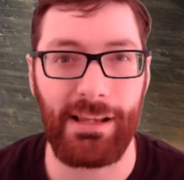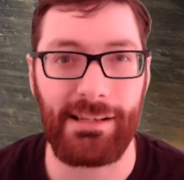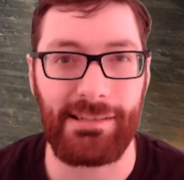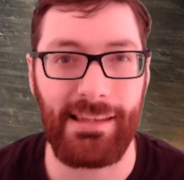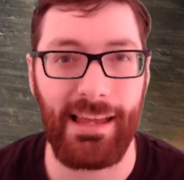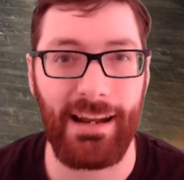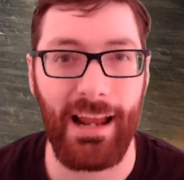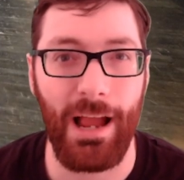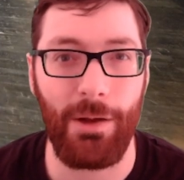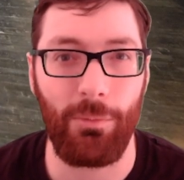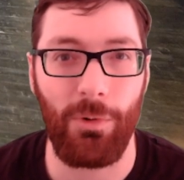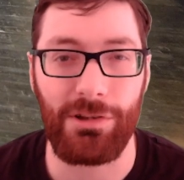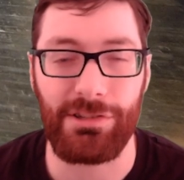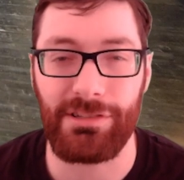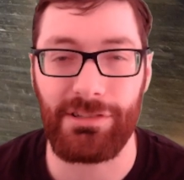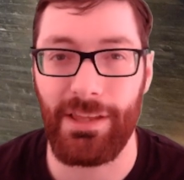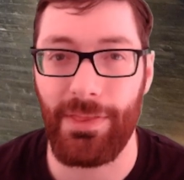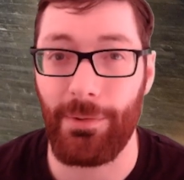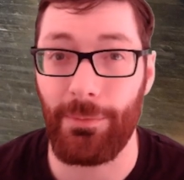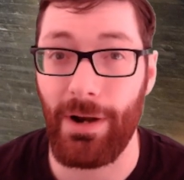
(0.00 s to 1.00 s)
it's that I
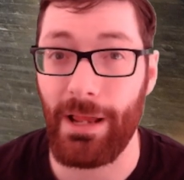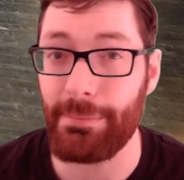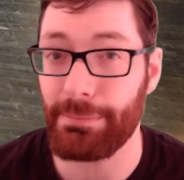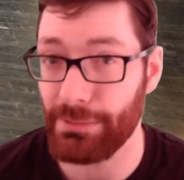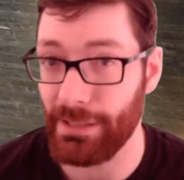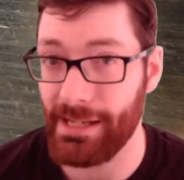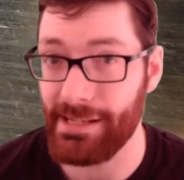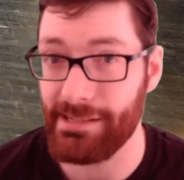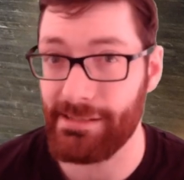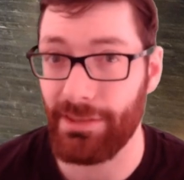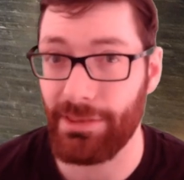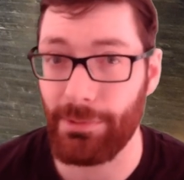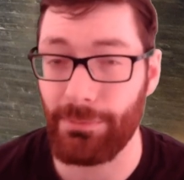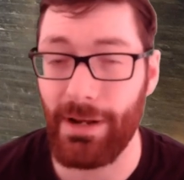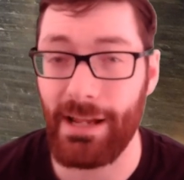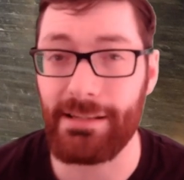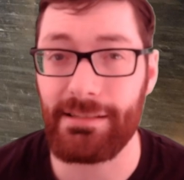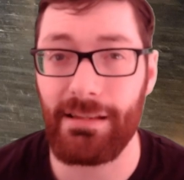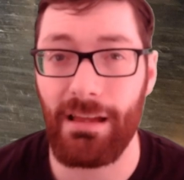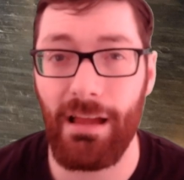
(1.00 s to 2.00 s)
wasn't in the right place at the
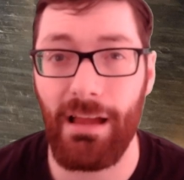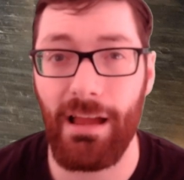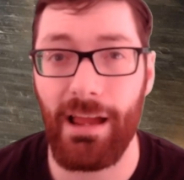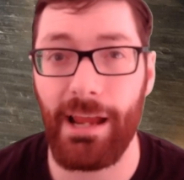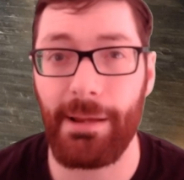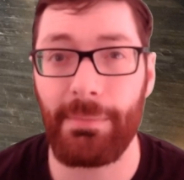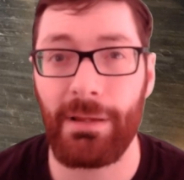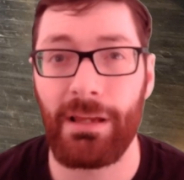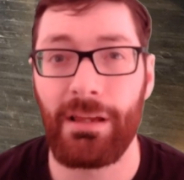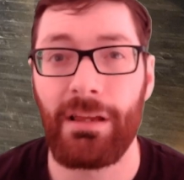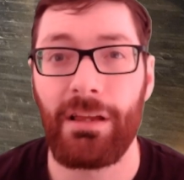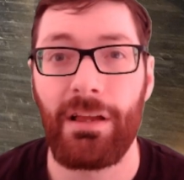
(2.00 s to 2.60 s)
right time.